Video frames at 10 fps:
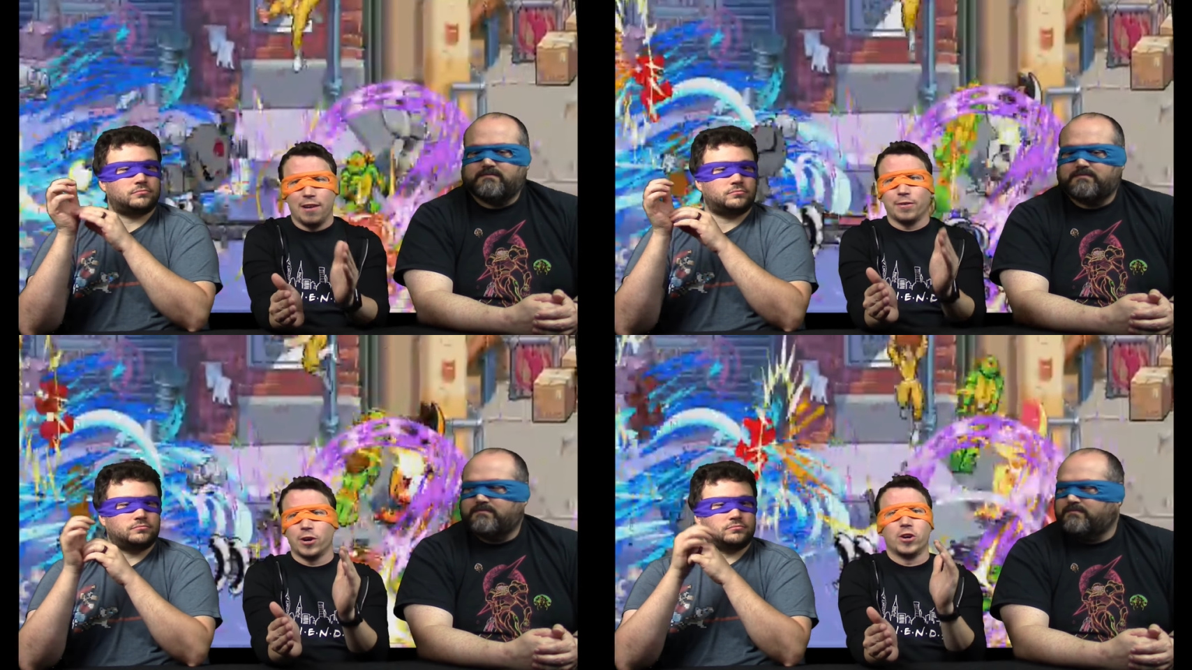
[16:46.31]

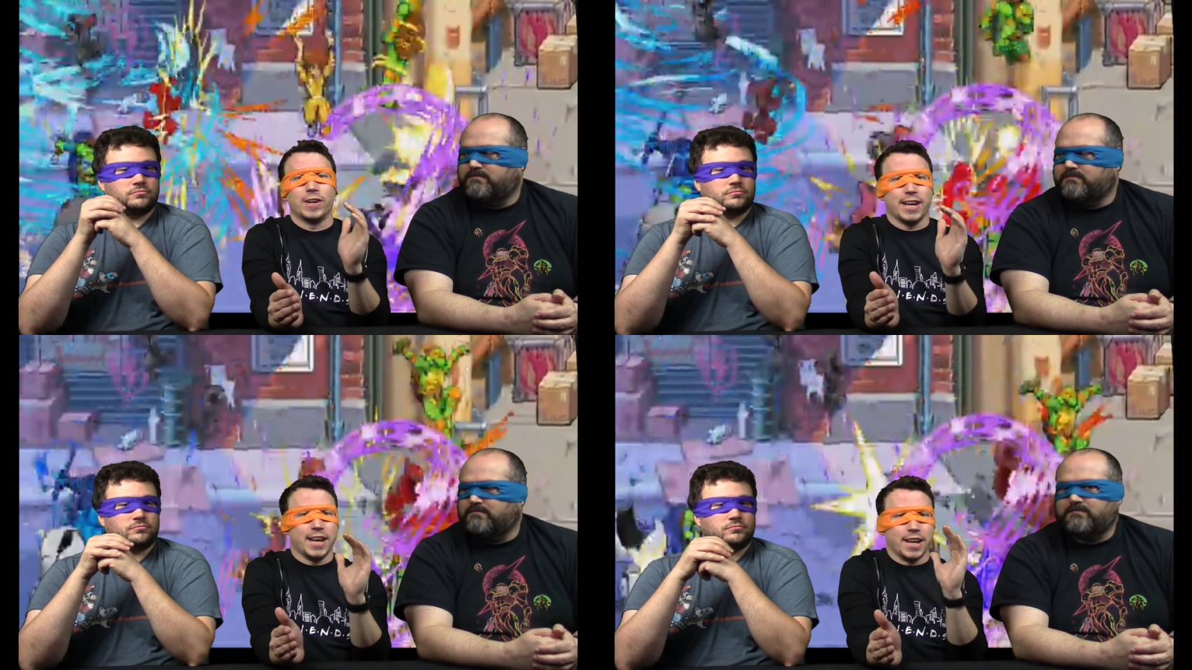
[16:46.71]
Speaker 1: I've heard
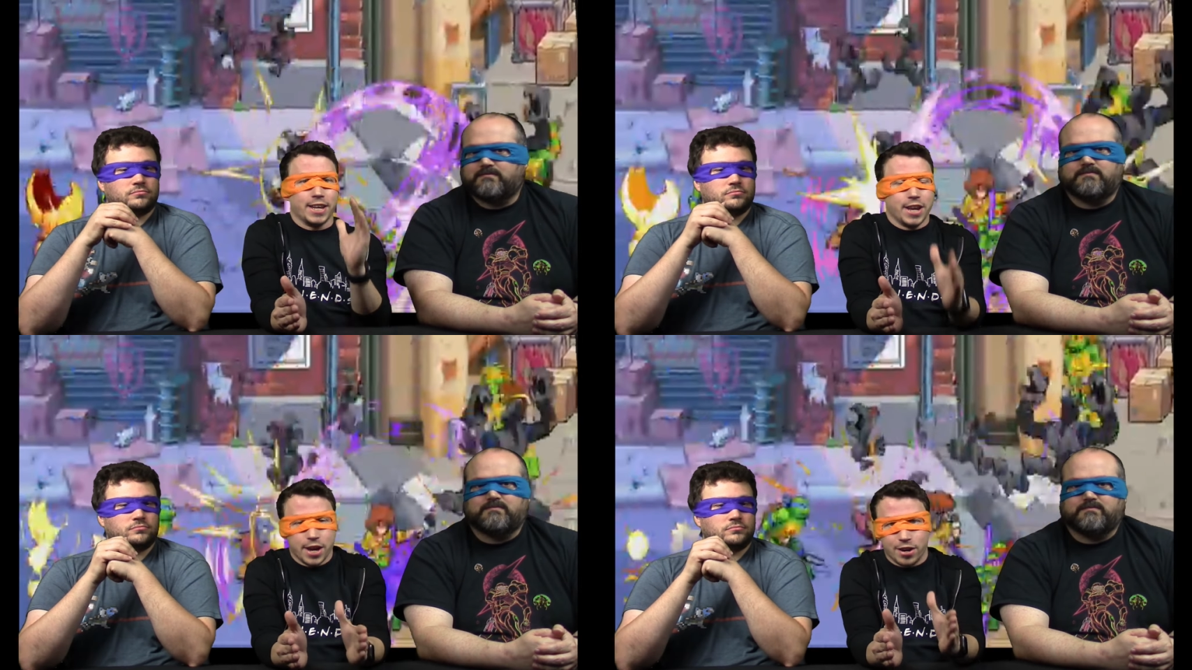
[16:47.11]
in
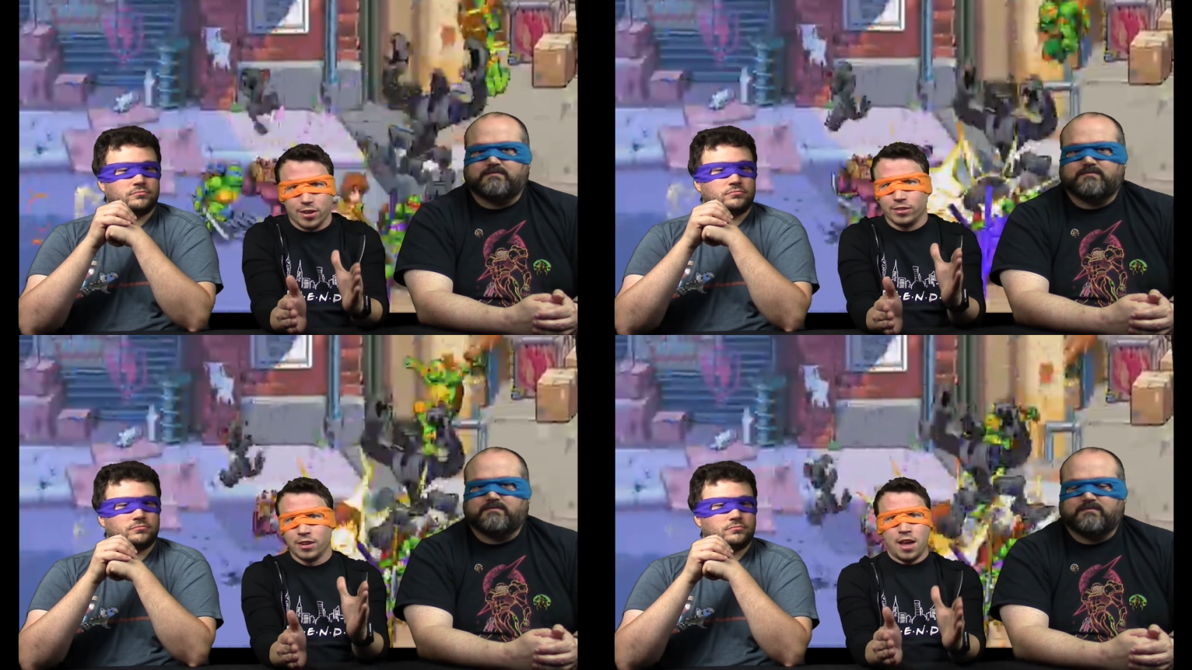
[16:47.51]

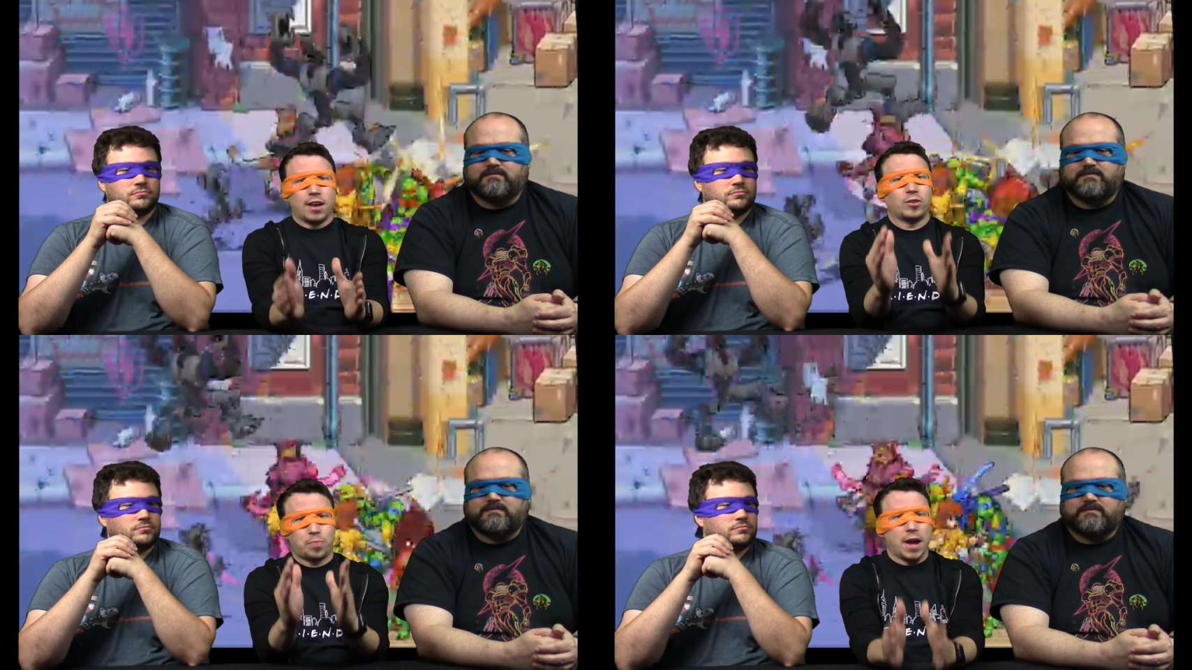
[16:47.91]
years,
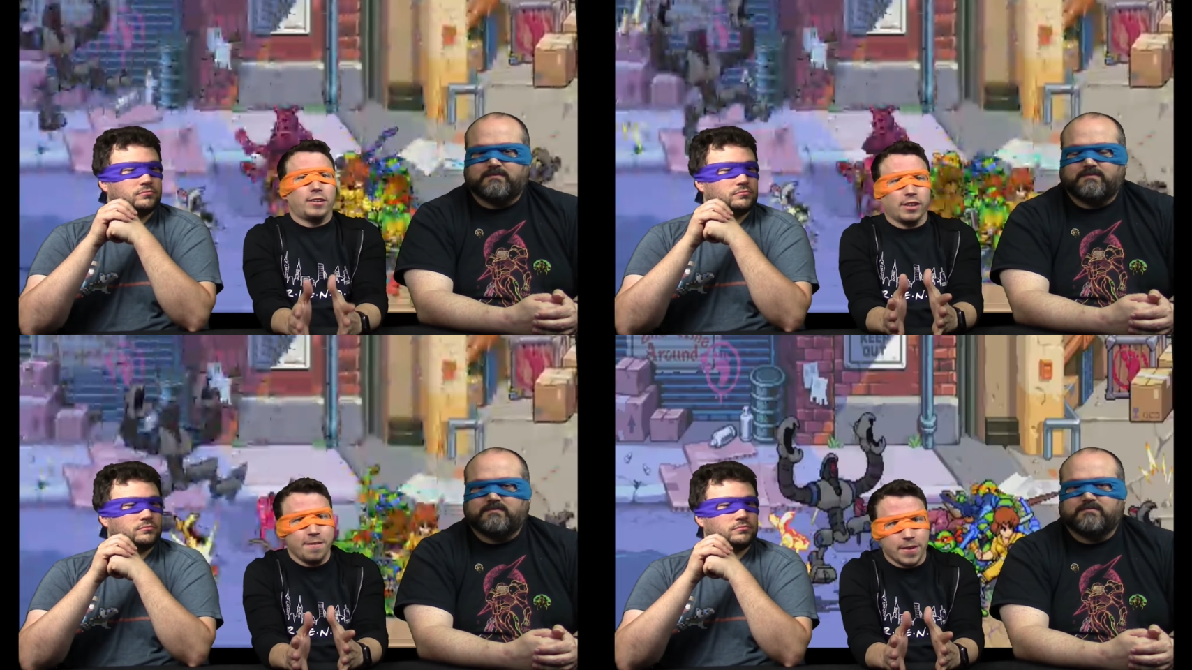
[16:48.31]

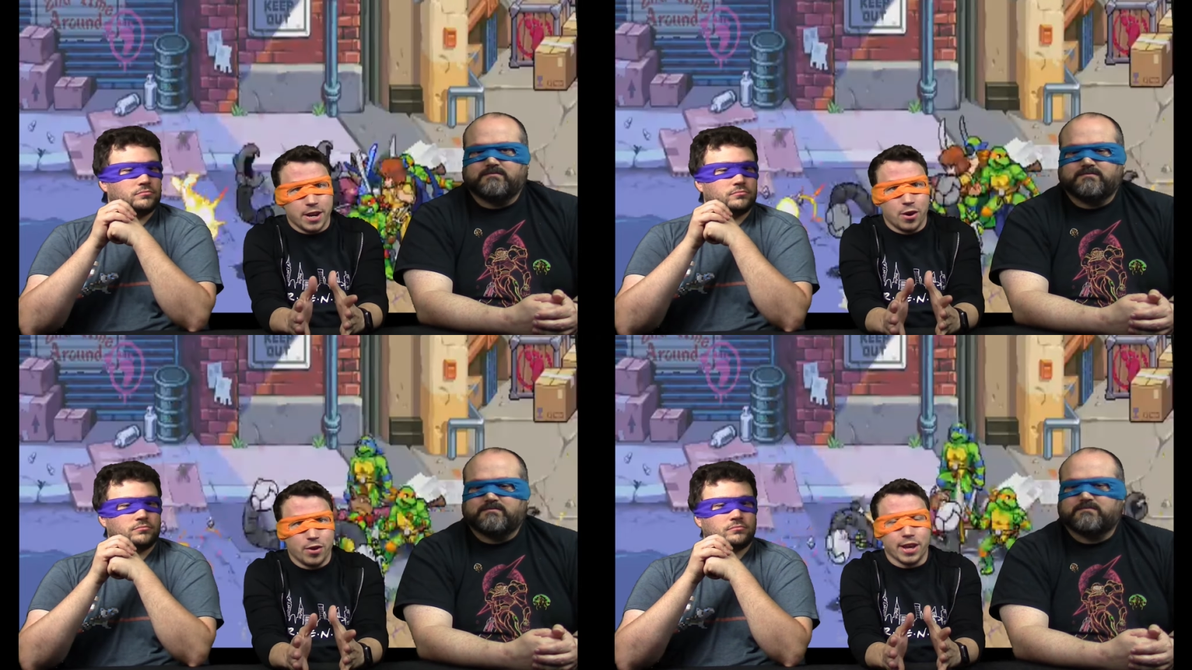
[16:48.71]
especially
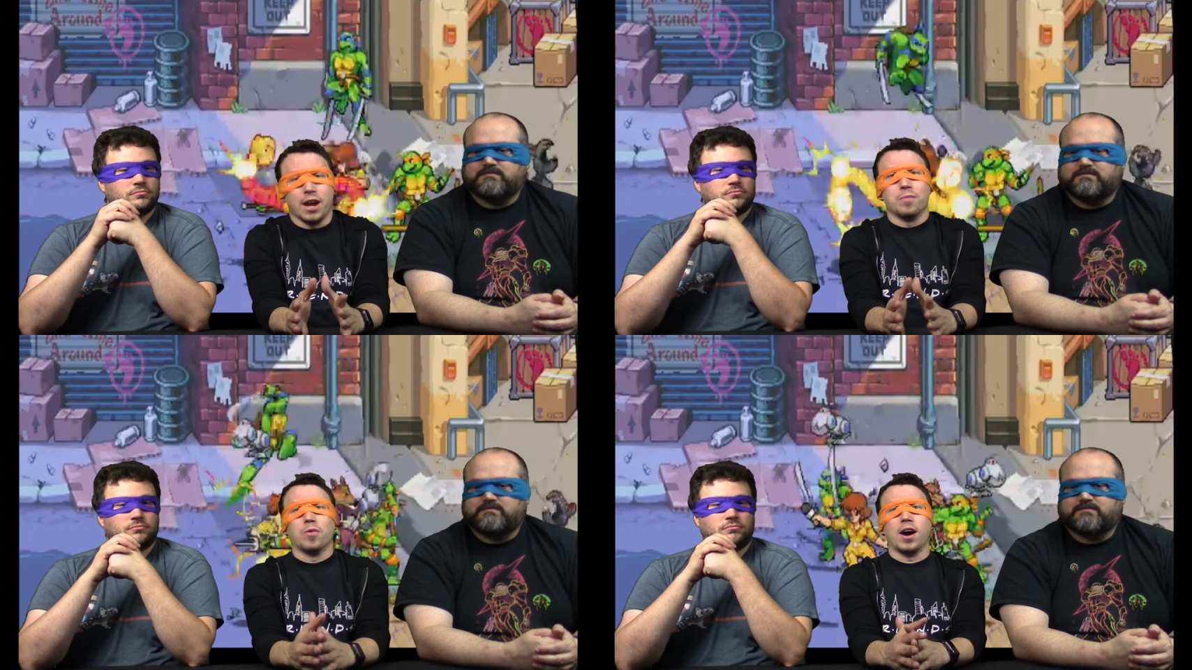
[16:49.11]
video
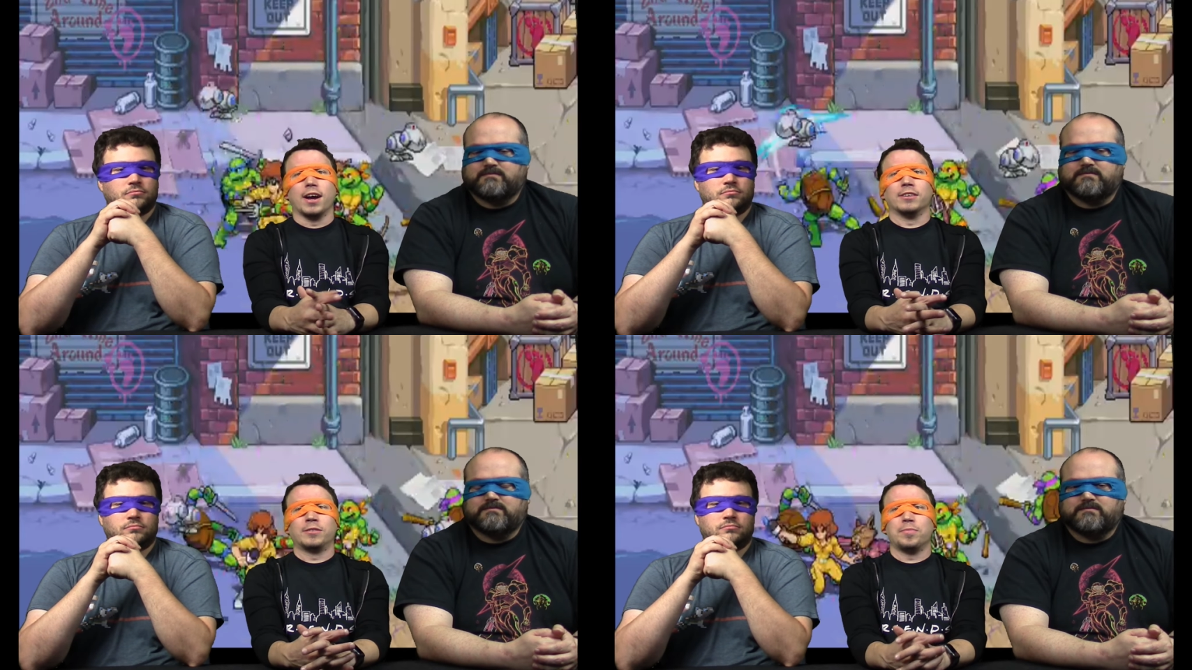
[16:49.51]
game wise,